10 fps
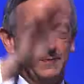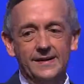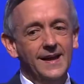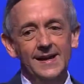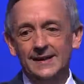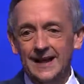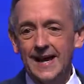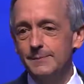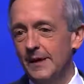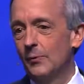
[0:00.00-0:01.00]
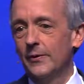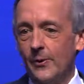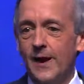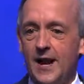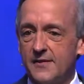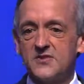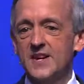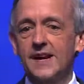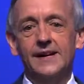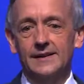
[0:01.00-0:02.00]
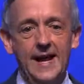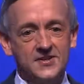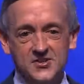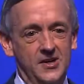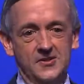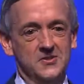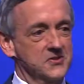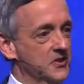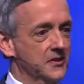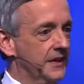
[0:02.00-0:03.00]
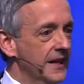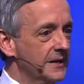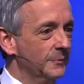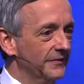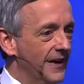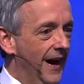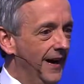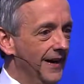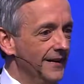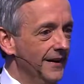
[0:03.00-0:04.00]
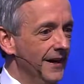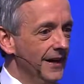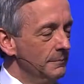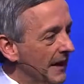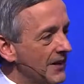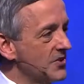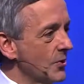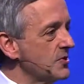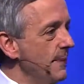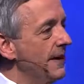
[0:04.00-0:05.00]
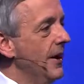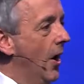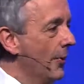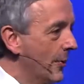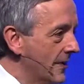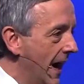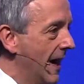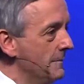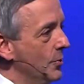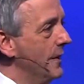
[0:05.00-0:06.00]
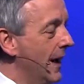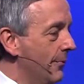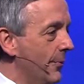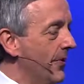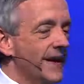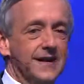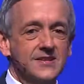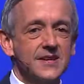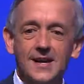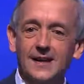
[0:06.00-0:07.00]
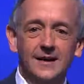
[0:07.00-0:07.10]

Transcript: But laymen, well, they're kind of second-class citizens in the kingdom of God because they're spending all their time doing other things.